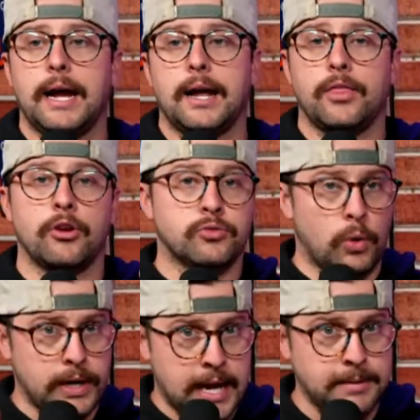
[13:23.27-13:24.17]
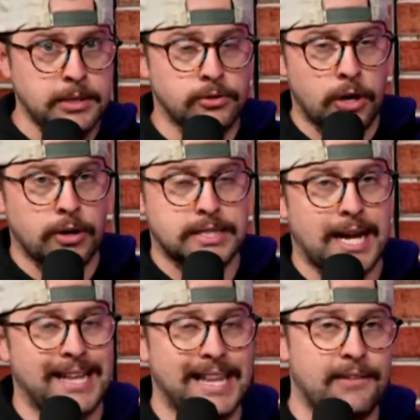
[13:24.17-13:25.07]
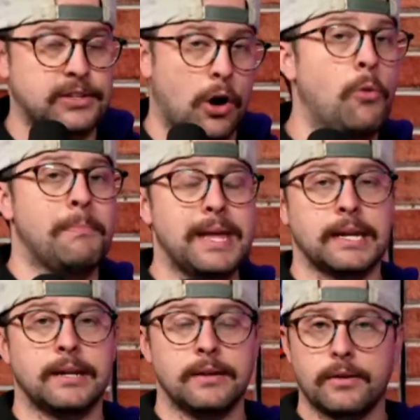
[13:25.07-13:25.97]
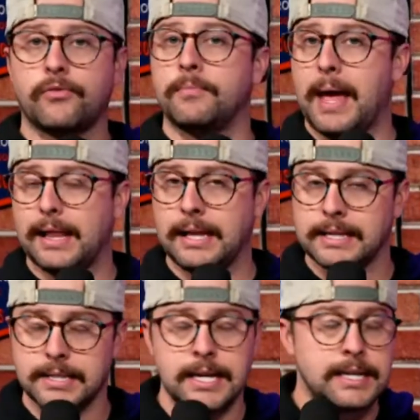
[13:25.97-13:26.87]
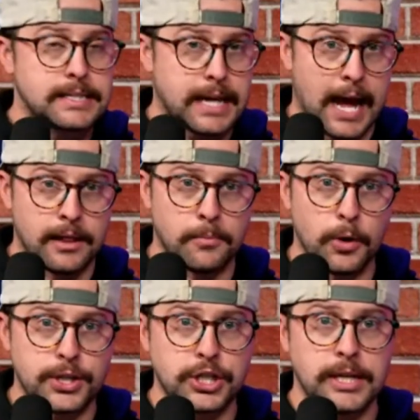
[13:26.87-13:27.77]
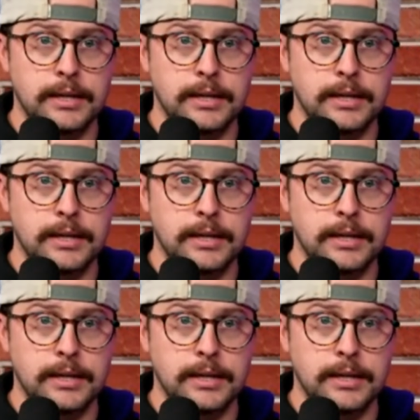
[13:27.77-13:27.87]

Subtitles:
There's one name that you'll notice I left omitted from that list. It's Callum Ritchie.